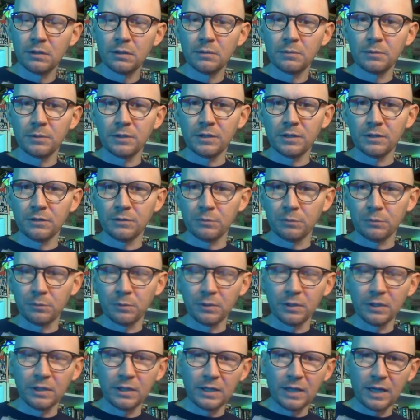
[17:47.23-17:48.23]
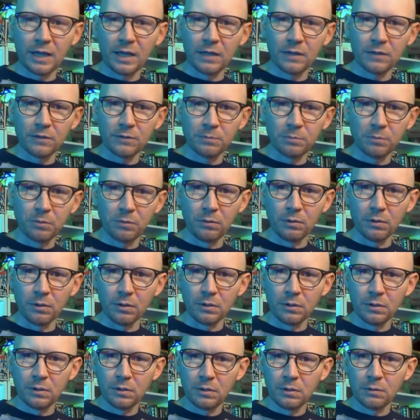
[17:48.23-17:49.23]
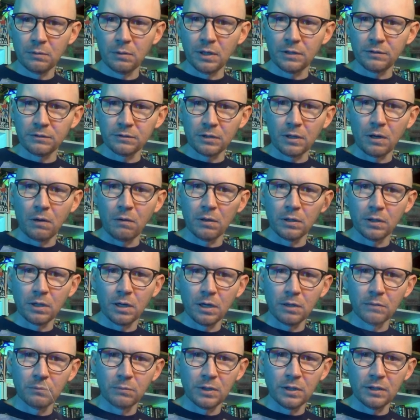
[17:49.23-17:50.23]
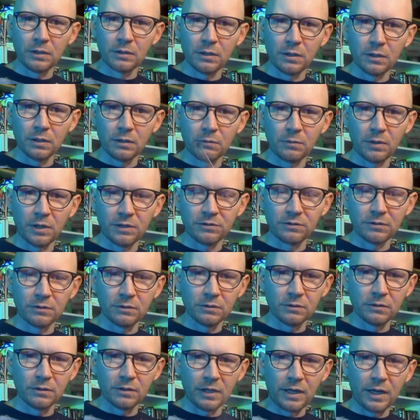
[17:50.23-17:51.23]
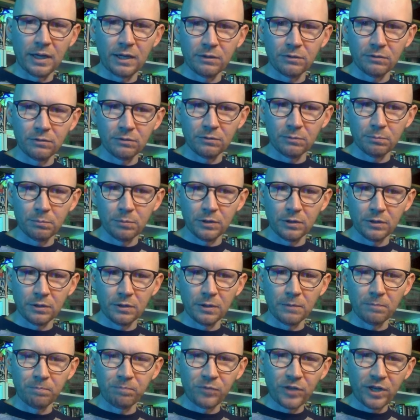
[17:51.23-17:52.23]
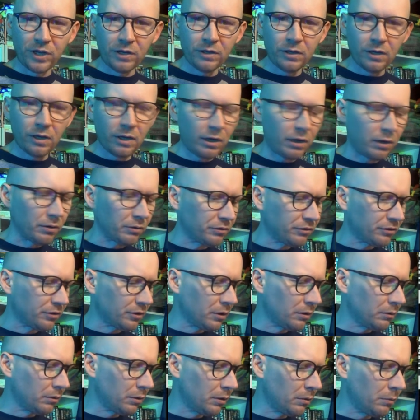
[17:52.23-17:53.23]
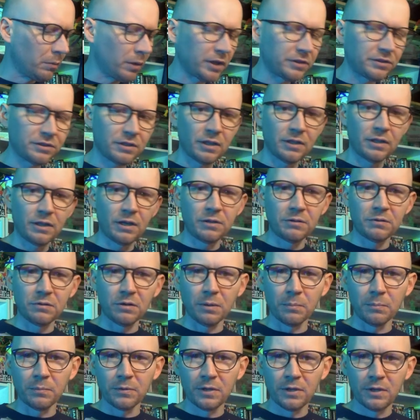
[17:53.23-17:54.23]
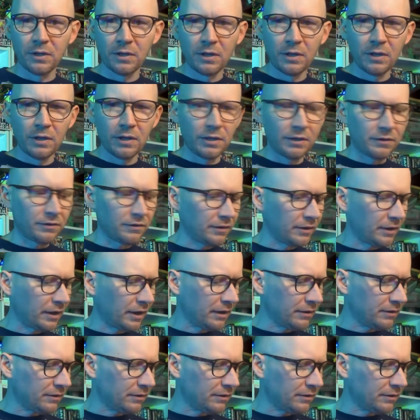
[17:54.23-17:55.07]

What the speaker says: because we really can't explore what's going on with the questions and the answers. But there you go. So go watch Conundrum. It's a nice